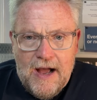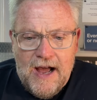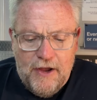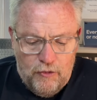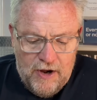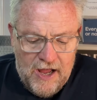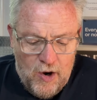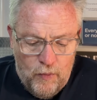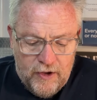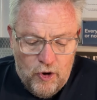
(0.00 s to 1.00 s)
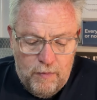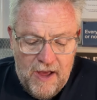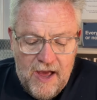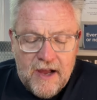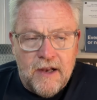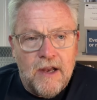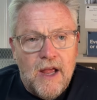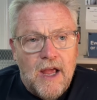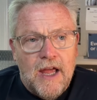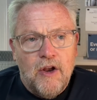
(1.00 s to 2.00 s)
I don't know how we go back. And,
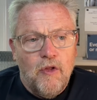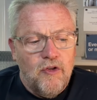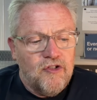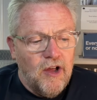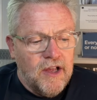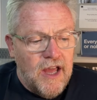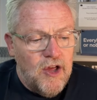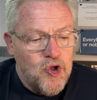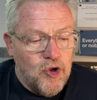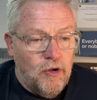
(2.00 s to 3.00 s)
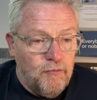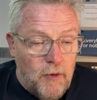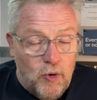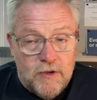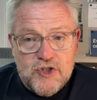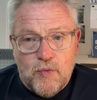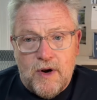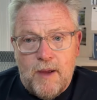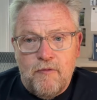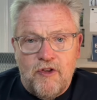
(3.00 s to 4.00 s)
and in these occasional moments
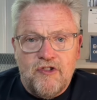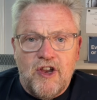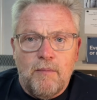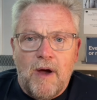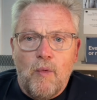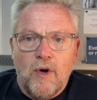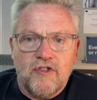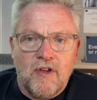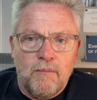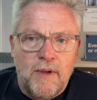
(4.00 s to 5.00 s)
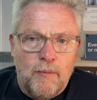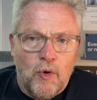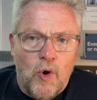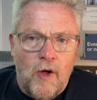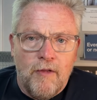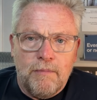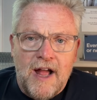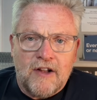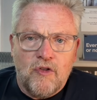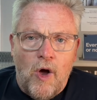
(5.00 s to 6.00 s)
when I'm visited by what some people call the
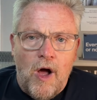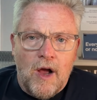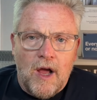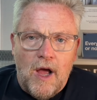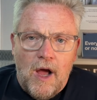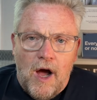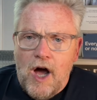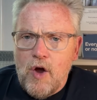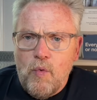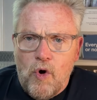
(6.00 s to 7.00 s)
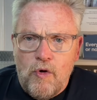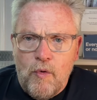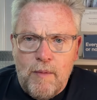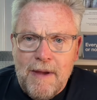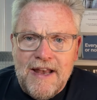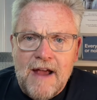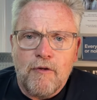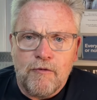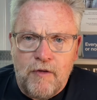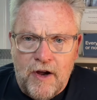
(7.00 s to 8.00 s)
black dog, I worry we may
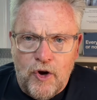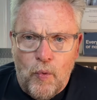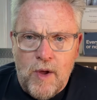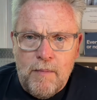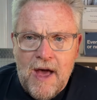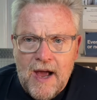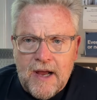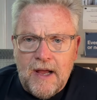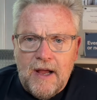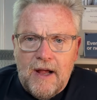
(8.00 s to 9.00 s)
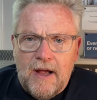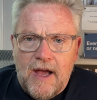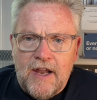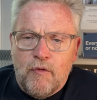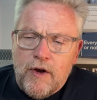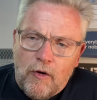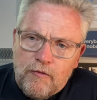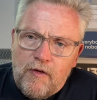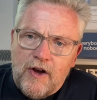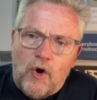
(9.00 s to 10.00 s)
never find our way back. And if we don't
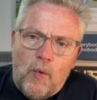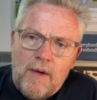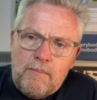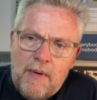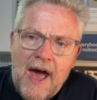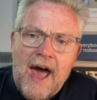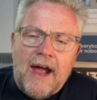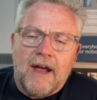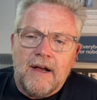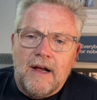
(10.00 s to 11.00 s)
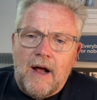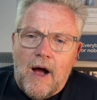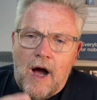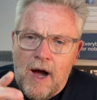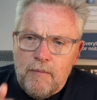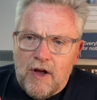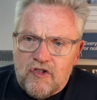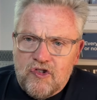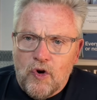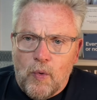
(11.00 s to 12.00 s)
find our way back, I'm not
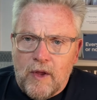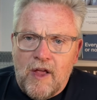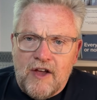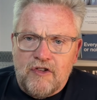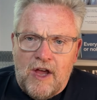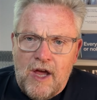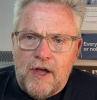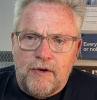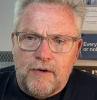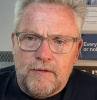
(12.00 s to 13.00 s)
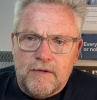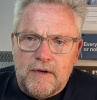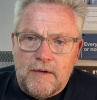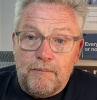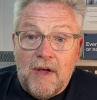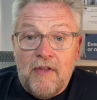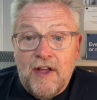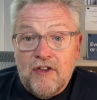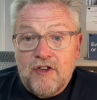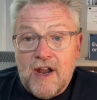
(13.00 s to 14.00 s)
sure what lies ahead. I
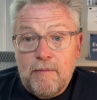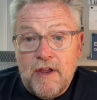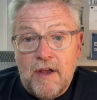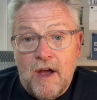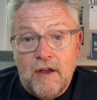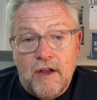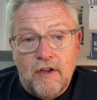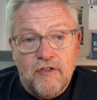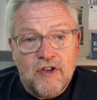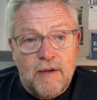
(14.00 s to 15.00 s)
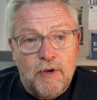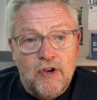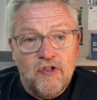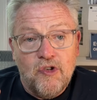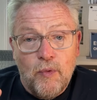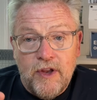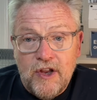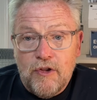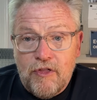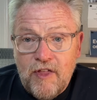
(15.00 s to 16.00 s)
think it's got to a, a, it's got to be an issue we
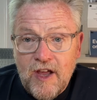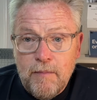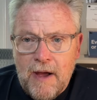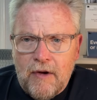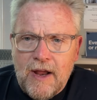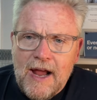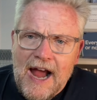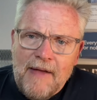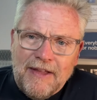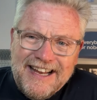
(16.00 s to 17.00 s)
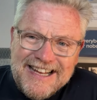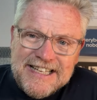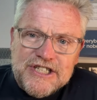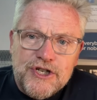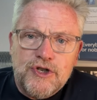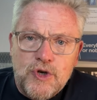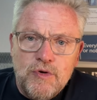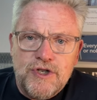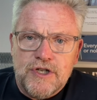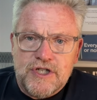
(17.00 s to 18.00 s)
need to think about, and that
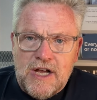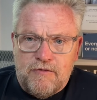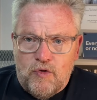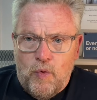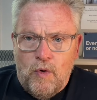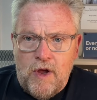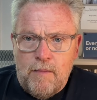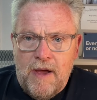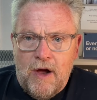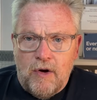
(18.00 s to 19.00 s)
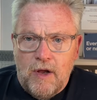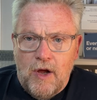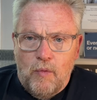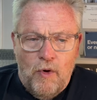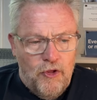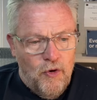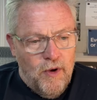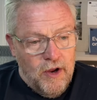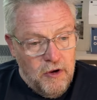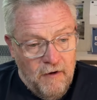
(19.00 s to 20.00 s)
institutions have to worry about, whether you're
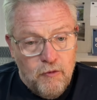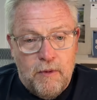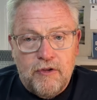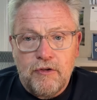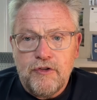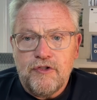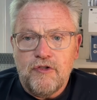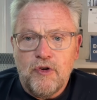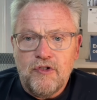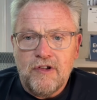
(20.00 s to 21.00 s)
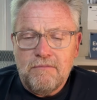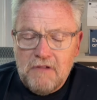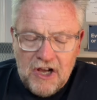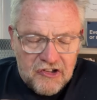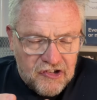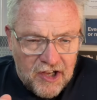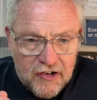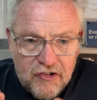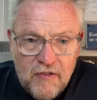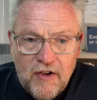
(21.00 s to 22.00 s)
a governmental institution, a
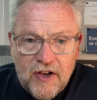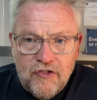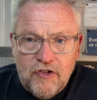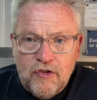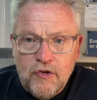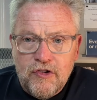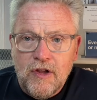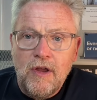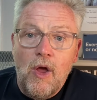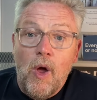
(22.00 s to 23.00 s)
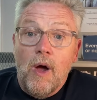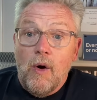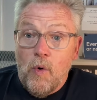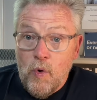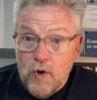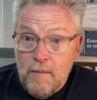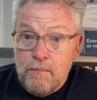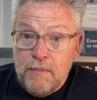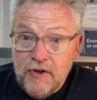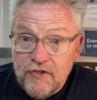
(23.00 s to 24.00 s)
scientific institution, or a
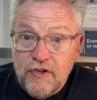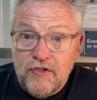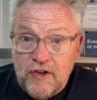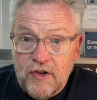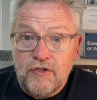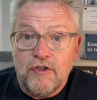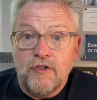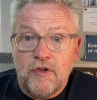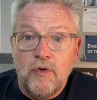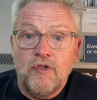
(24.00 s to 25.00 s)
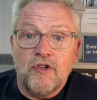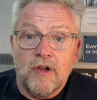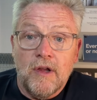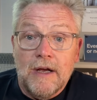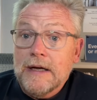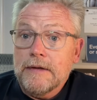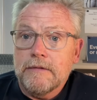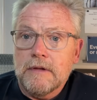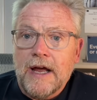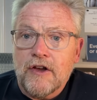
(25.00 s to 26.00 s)
business institution
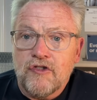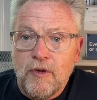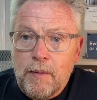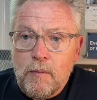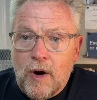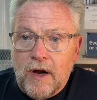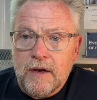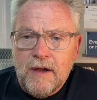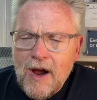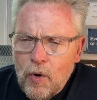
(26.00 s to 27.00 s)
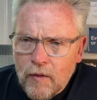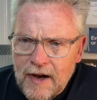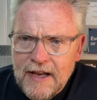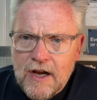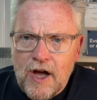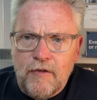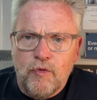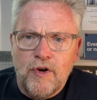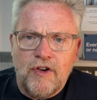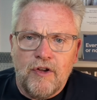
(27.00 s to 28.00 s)
like a supermarket or any kind of
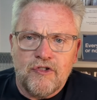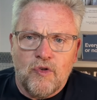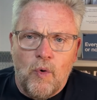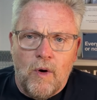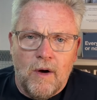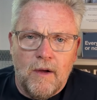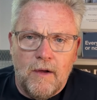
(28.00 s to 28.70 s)
retail store.